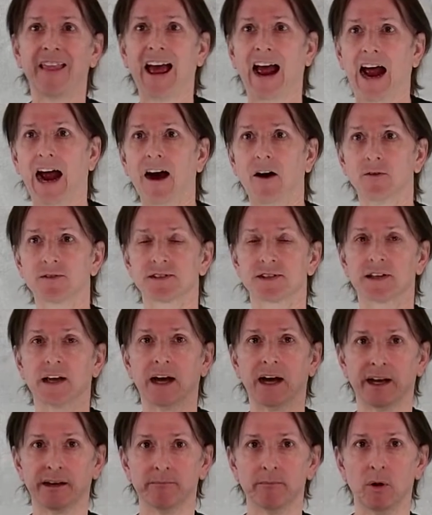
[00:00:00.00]

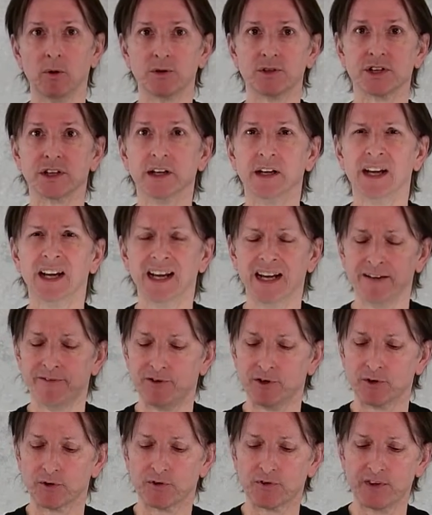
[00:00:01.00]
outside motion. If
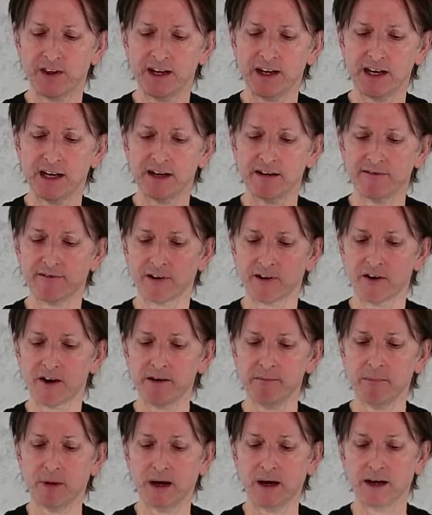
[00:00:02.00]
you're thinking very
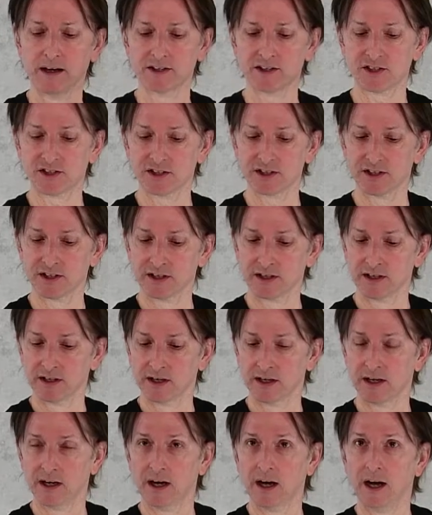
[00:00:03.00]
much
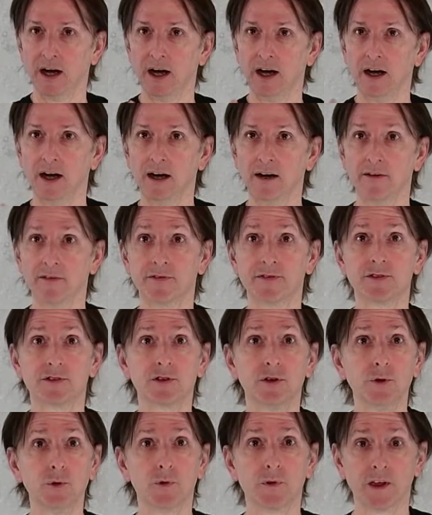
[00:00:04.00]
of
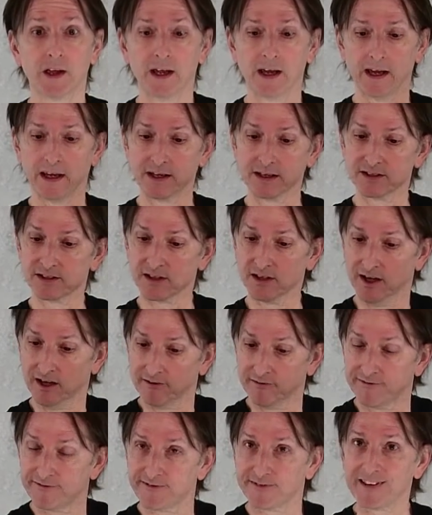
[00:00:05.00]
two things,
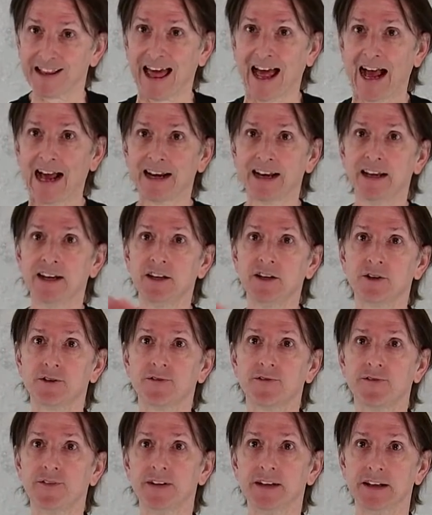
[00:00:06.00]
of flattening your
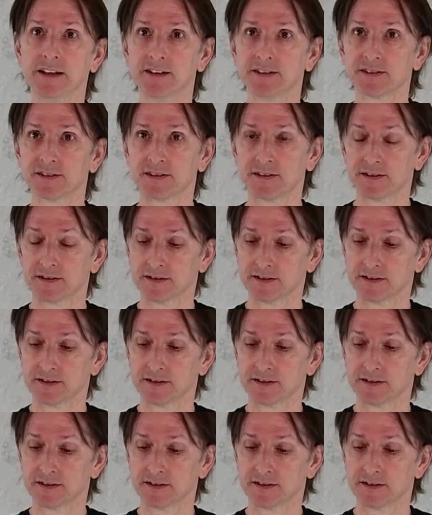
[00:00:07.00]
fist,